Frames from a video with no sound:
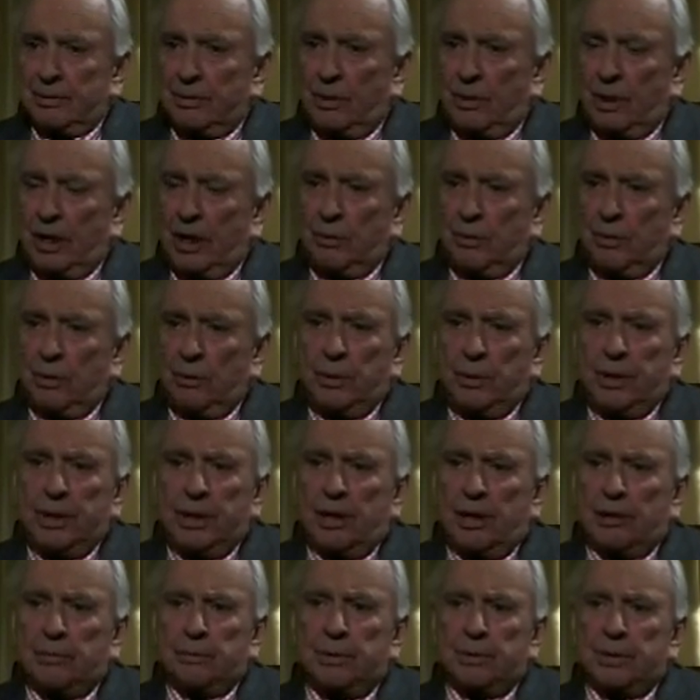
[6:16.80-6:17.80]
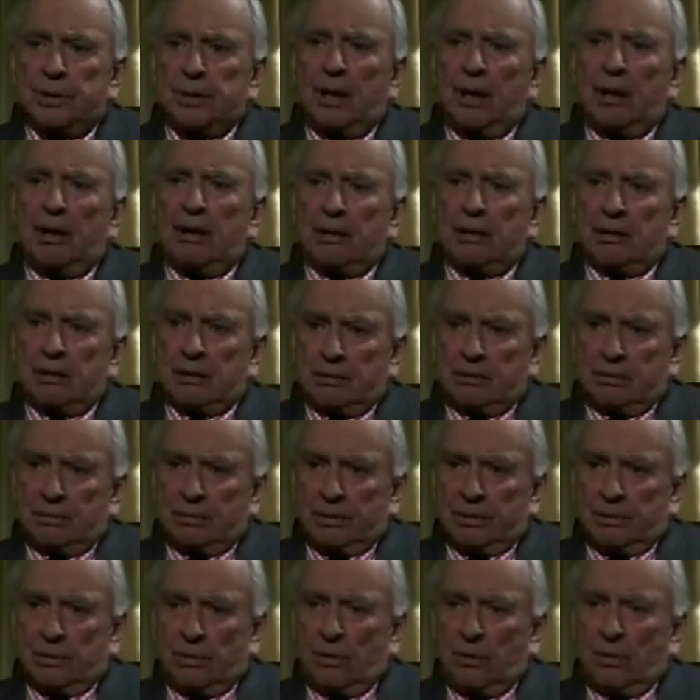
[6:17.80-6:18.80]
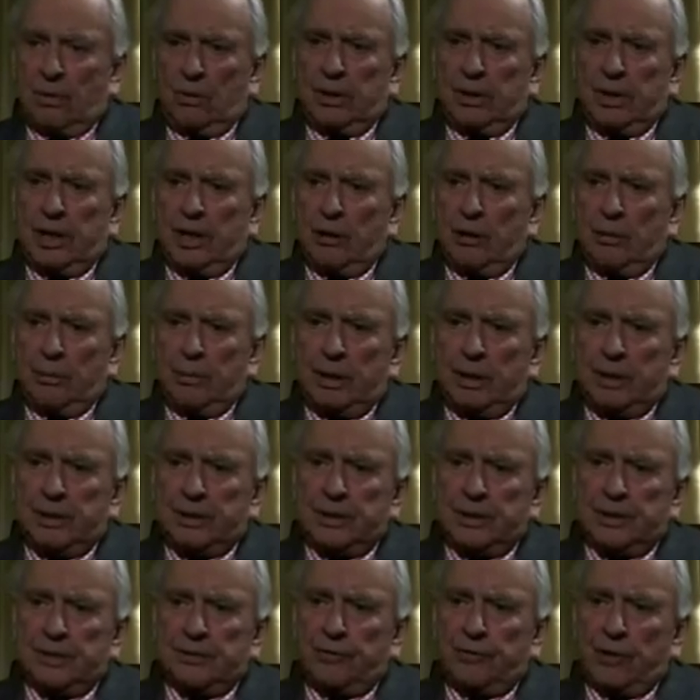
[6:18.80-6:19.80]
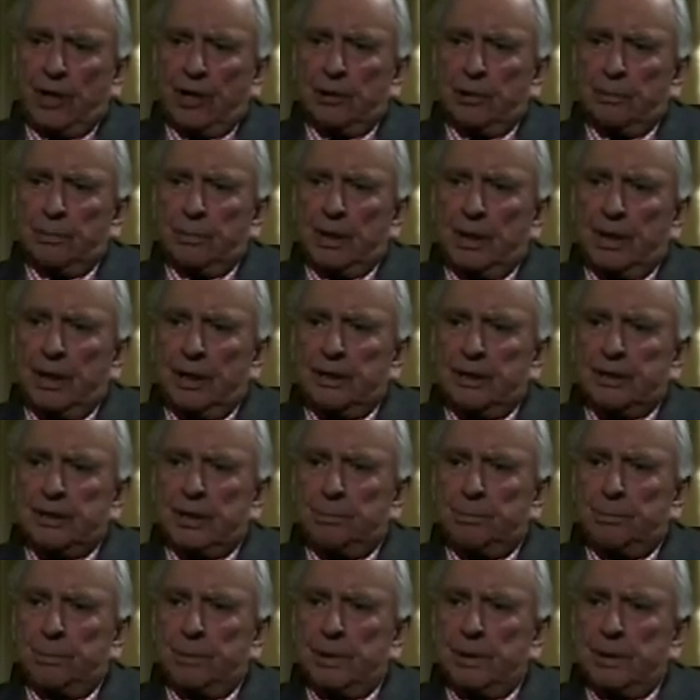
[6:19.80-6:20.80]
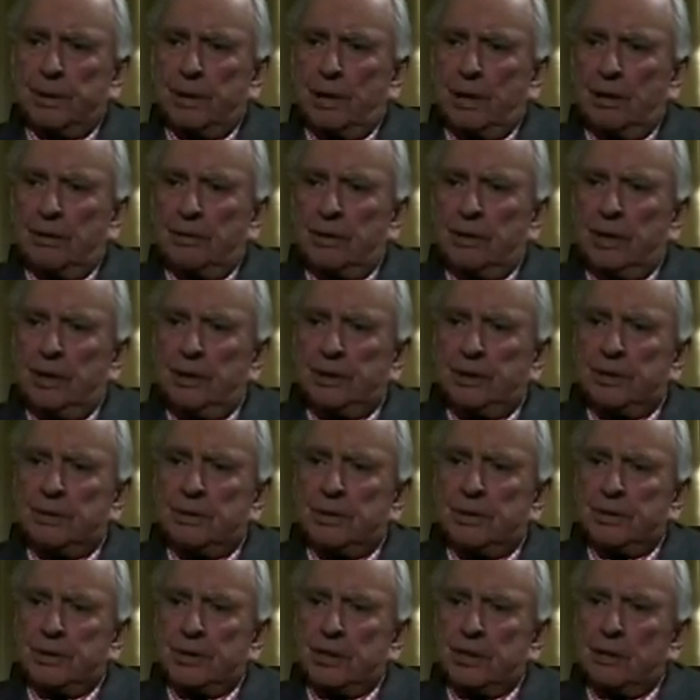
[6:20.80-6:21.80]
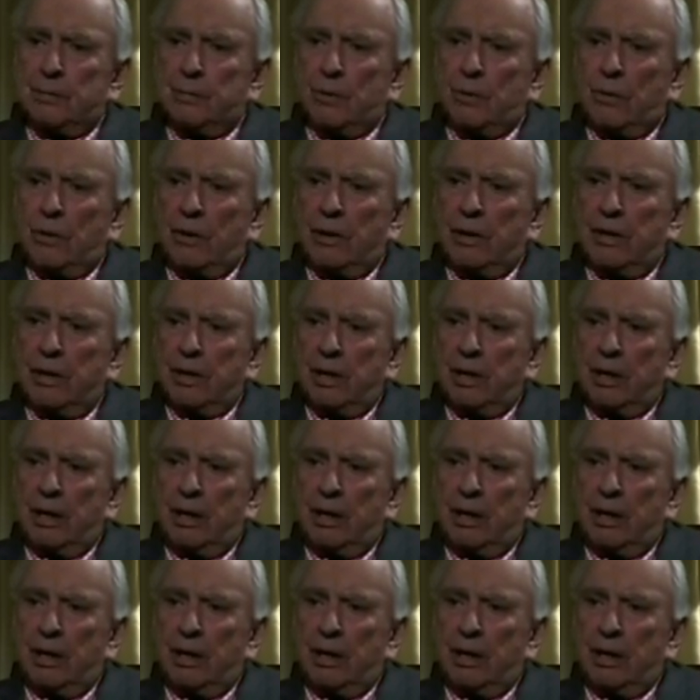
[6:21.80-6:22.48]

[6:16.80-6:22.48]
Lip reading: Why were we not protected? With all the air bases, fighter planes up and down the eastern seaboard,